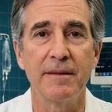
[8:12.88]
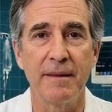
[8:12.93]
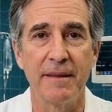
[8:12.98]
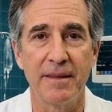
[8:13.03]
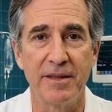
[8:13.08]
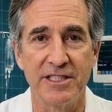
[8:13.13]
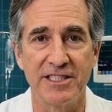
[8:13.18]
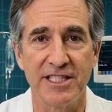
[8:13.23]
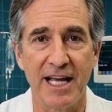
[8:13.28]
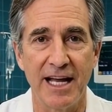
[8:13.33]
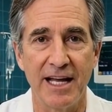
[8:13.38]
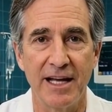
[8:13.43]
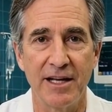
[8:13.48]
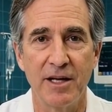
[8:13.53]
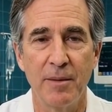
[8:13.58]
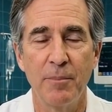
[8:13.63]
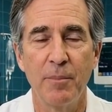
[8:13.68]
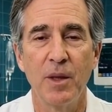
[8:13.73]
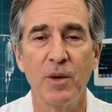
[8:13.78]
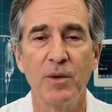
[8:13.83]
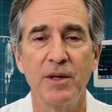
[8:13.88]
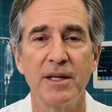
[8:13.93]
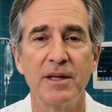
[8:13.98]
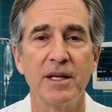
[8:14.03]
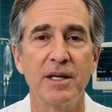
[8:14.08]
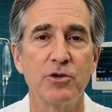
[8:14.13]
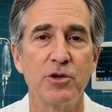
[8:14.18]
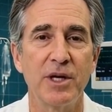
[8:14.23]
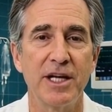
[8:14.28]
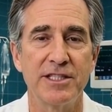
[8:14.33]
The second component
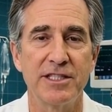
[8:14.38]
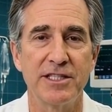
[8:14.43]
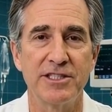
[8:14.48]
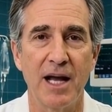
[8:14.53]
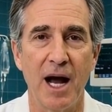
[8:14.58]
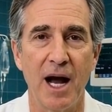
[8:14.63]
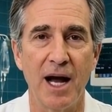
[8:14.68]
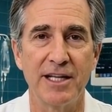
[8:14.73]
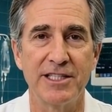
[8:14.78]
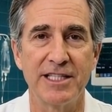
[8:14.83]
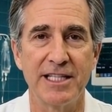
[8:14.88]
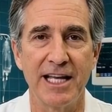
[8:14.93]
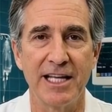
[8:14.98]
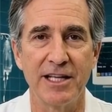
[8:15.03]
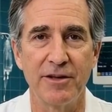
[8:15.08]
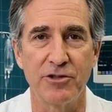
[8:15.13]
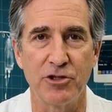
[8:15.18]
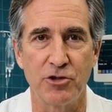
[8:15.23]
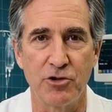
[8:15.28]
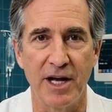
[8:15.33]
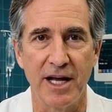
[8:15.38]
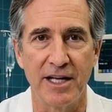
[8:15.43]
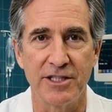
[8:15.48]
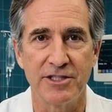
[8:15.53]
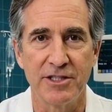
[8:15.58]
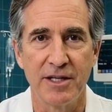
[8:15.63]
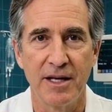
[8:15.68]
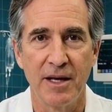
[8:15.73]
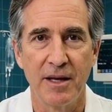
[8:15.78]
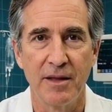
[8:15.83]
addresses oxidative
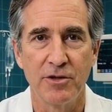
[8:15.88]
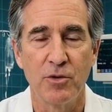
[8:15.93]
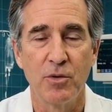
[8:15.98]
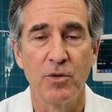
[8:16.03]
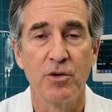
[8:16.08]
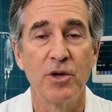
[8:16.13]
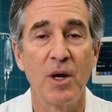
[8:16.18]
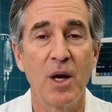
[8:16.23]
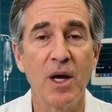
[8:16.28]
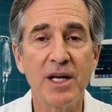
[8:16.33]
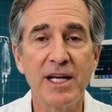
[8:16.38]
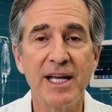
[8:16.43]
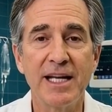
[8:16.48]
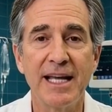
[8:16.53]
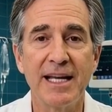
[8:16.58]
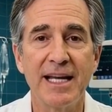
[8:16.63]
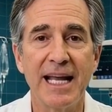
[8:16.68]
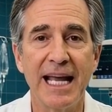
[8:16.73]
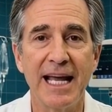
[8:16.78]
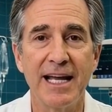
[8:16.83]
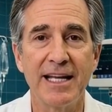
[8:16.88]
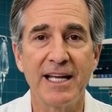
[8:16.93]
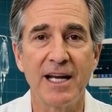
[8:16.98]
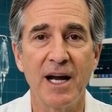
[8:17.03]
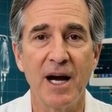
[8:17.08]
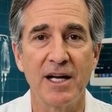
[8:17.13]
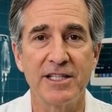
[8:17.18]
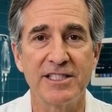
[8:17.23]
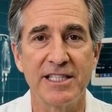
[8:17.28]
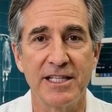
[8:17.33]
stress through targeted
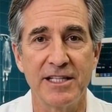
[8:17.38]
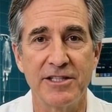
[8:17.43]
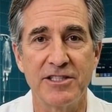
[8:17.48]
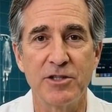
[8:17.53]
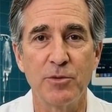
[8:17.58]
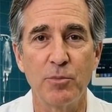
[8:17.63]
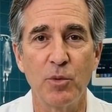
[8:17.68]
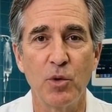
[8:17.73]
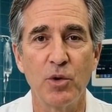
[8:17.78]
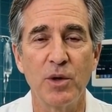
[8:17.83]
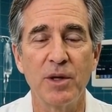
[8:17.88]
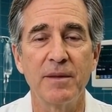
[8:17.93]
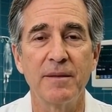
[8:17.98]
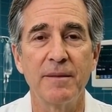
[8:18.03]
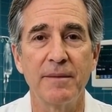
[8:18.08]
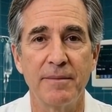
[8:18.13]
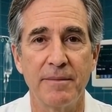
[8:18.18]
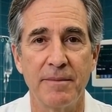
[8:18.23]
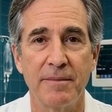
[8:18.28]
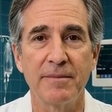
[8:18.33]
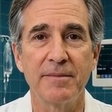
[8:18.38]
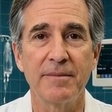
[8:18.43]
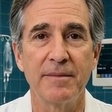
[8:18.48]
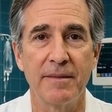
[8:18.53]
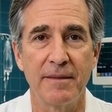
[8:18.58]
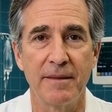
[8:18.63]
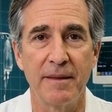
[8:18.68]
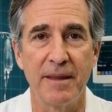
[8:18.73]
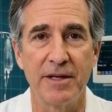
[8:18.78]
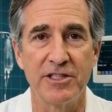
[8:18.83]
antioxidant support.
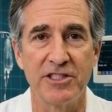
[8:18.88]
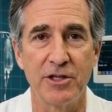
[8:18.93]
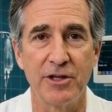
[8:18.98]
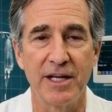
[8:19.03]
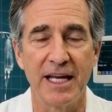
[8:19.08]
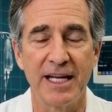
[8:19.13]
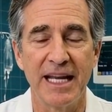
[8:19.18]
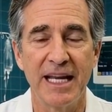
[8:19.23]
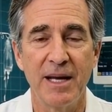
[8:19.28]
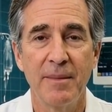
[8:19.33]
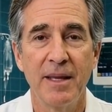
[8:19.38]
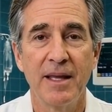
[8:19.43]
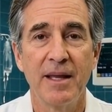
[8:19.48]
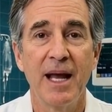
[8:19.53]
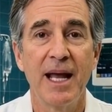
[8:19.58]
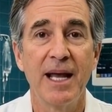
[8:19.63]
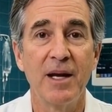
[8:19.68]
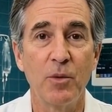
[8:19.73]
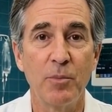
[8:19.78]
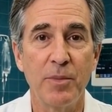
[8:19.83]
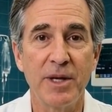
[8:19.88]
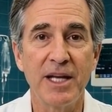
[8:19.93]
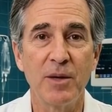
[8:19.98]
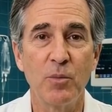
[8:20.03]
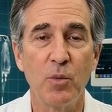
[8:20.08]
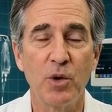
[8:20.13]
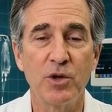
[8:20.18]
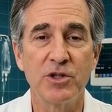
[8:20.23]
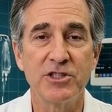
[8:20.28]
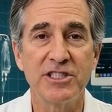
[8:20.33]
Selenium and lycopene
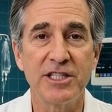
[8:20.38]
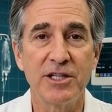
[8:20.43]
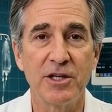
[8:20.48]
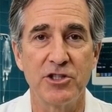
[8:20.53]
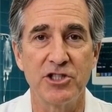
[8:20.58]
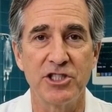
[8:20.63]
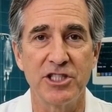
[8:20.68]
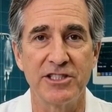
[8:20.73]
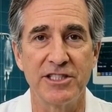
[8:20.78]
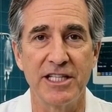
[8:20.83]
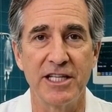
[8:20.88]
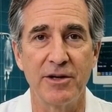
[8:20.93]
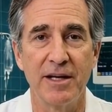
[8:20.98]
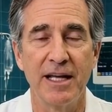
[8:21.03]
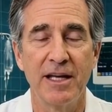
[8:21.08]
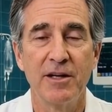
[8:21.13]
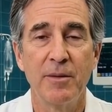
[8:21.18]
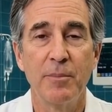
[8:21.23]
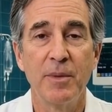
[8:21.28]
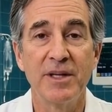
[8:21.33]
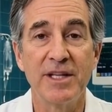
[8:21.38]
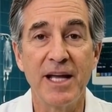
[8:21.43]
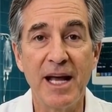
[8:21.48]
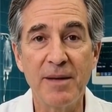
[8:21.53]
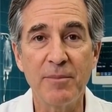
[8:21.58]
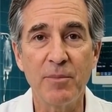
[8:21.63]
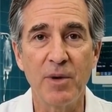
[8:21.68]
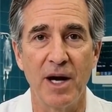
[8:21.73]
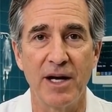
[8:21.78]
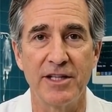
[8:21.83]
work synergistically to
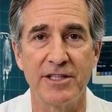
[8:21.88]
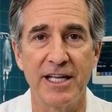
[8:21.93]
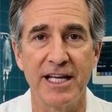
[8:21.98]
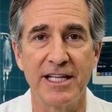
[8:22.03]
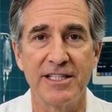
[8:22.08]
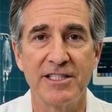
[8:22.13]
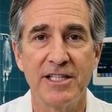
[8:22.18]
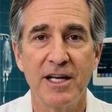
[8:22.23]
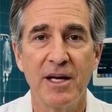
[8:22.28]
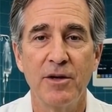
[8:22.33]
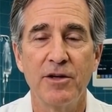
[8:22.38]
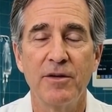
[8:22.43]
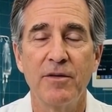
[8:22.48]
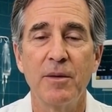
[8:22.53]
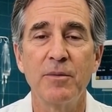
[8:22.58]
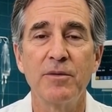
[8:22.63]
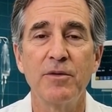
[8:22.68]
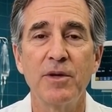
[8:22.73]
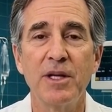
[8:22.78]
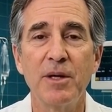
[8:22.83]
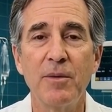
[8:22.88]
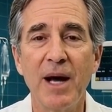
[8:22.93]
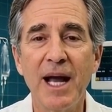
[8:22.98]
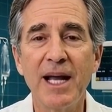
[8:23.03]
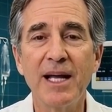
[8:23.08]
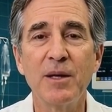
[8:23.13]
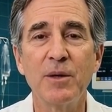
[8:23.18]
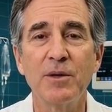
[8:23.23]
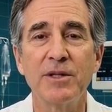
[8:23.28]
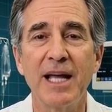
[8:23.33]
protect prostate cells from free
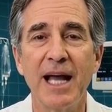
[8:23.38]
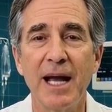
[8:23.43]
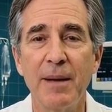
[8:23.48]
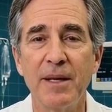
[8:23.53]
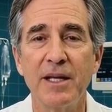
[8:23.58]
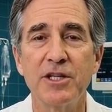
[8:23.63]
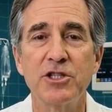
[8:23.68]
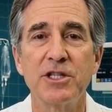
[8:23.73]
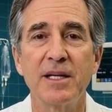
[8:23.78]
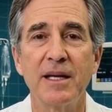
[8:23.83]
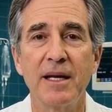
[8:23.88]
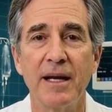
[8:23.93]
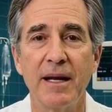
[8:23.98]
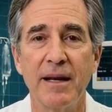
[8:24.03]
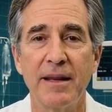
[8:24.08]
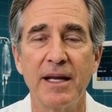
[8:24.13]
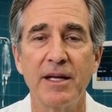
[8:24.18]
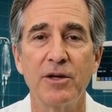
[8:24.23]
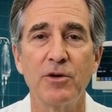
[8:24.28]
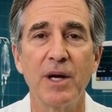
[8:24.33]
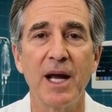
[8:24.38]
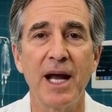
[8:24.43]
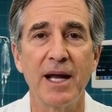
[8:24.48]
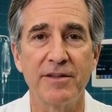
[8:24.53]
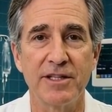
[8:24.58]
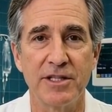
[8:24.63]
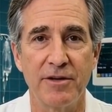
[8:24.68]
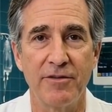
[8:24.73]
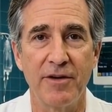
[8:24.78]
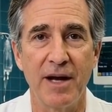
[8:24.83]
radical damage that
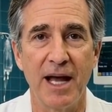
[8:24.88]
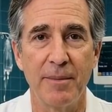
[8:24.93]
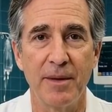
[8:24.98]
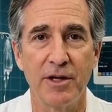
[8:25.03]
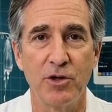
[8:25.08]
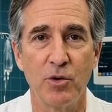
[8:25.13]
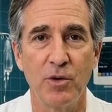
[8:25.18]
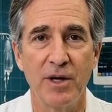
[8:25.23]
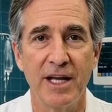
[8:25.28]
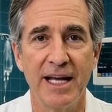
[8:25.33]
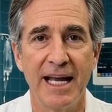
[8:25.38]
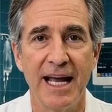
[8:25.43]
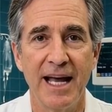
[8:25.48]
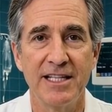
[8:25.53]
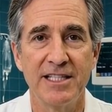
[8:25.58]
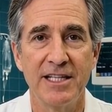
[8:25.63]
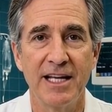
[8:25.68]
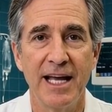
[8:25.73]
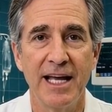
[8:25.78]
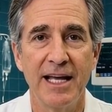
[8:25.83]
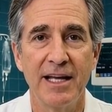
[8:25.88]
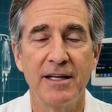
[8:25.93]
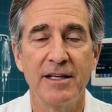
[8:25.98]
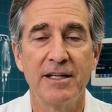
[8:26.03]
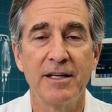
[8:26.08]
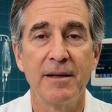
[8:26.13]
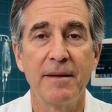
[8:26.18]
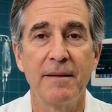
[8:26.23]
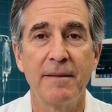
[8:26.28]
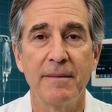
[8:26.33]
drives inflammatory cascades.